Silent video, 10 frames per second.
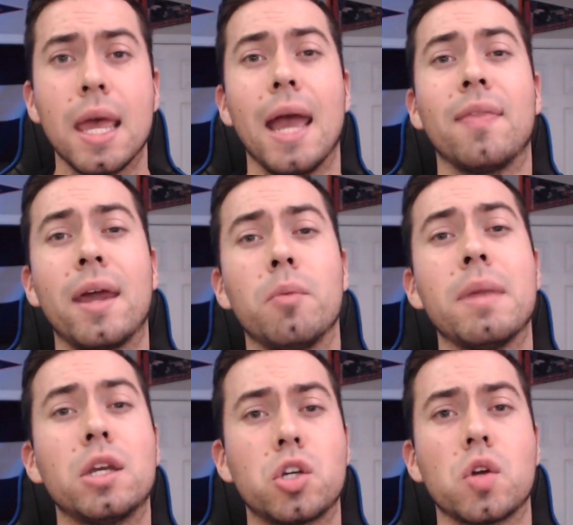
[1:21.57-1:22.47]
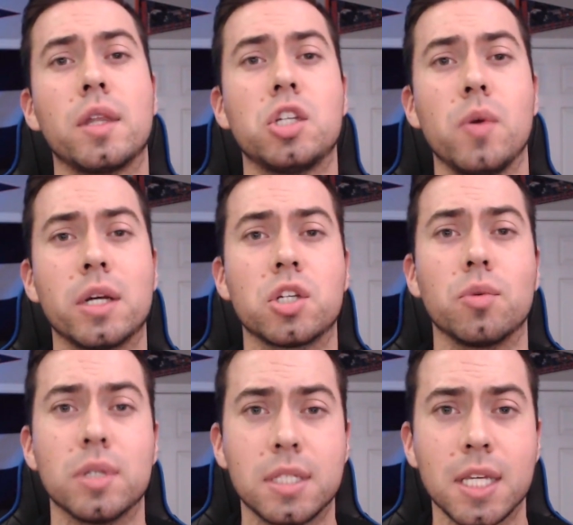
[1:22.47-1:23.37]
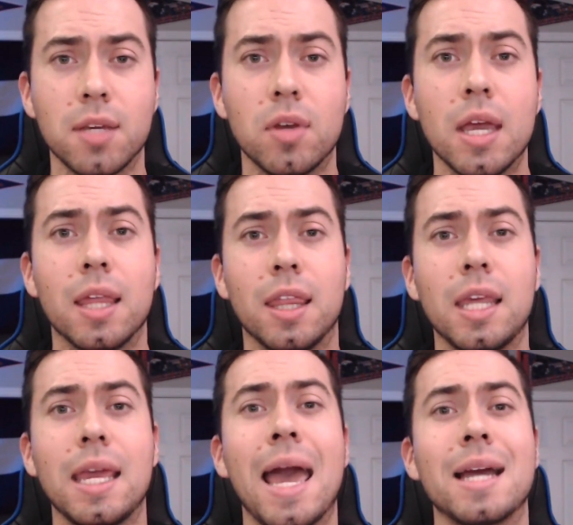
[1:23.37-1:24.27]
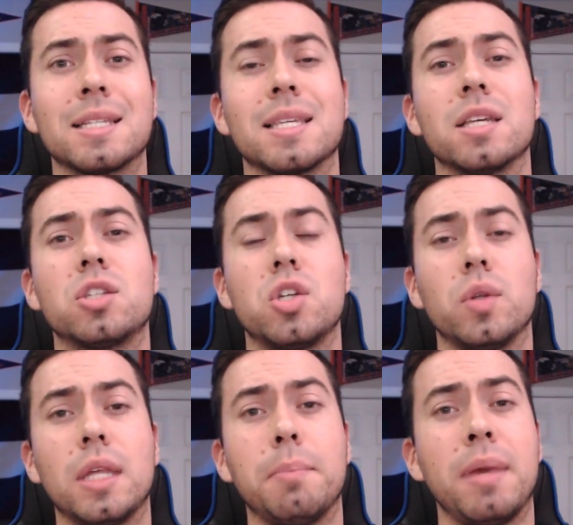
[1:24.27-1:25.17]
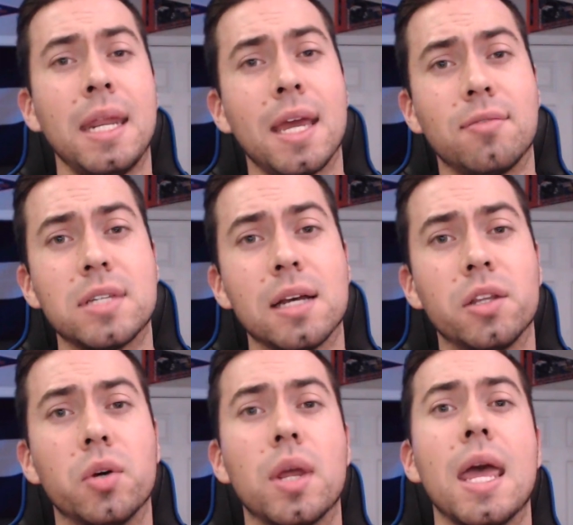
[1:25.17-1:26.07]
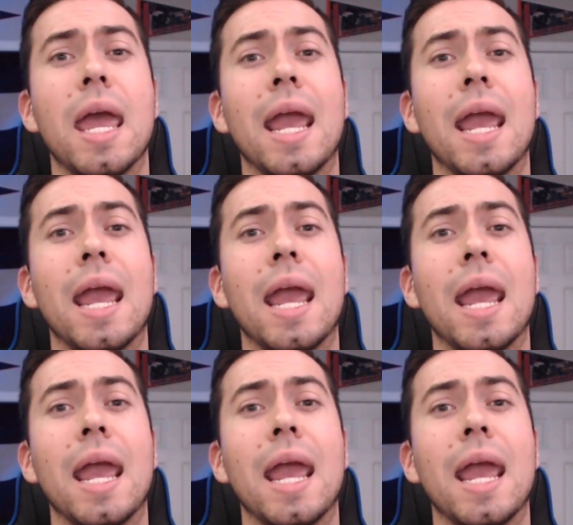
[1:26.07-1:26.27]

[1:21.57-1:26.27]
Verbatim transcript: and that'll make sure that you actually receive the access to the PDF download